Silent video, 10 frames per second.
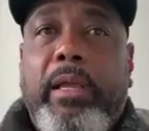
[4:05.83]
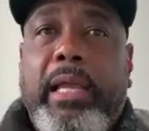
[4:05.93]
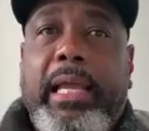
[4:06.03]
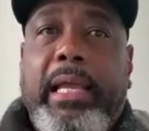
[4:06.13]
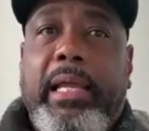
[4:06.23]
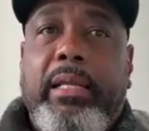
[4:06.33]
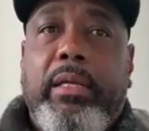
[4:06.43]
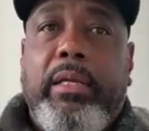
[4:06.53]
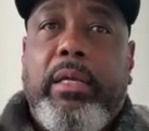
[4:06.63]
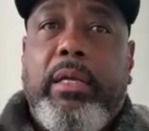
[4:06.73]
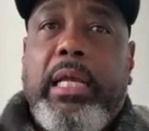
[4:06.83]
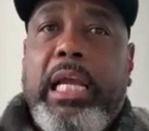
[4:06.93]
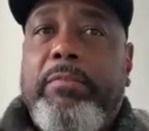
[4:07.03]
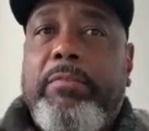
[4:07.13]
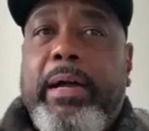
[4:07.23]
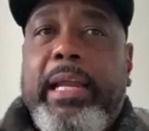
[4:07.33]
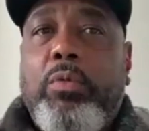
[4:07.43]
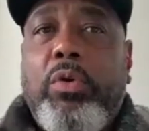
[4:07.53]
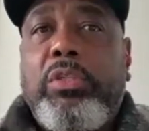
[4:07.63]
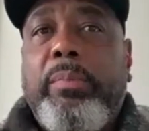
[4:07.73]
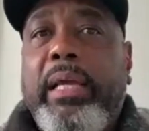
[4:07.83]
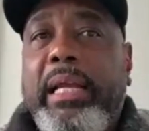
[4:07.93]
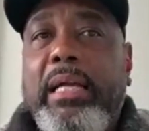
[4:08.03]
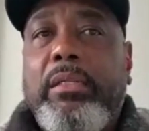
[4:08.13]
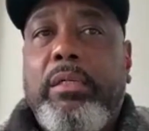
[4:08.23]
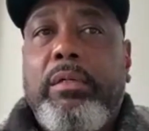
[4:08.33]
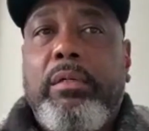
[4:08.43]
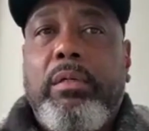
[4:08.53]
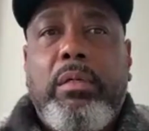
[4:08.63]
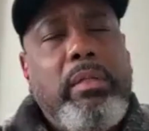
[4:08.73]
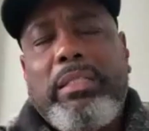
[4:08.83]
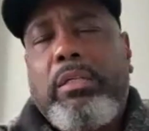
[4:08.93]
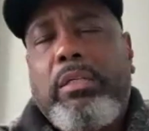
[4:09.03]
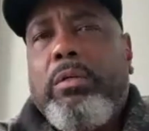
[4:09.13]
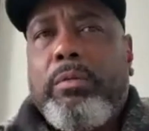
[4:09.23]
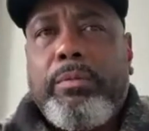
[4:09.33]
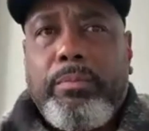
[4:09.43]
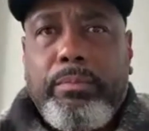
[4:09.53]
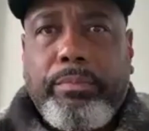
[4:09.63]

and everybody wants to be an actor. That's cool.